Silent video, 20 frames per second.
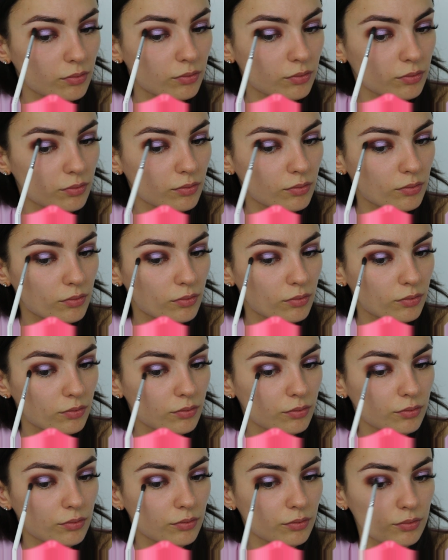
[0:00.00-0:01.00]

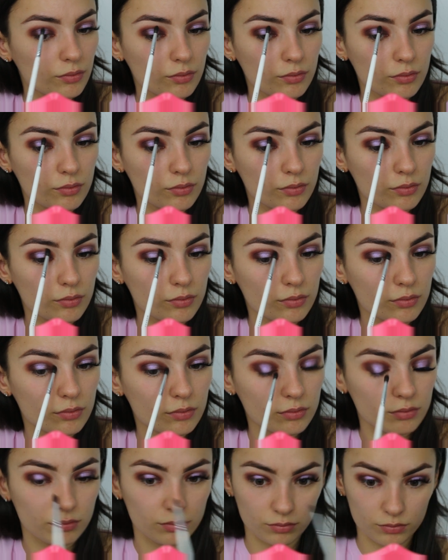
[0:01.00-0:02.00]

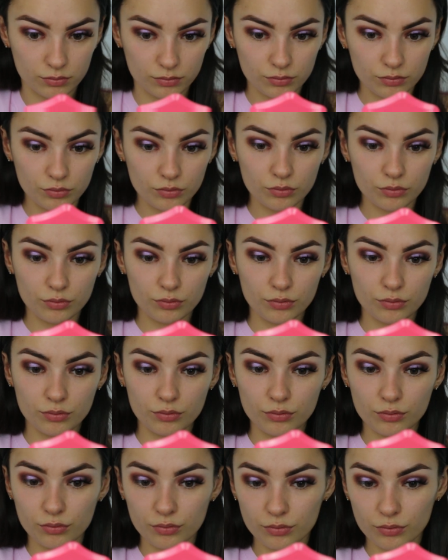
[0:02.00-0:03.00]
(no one is talking)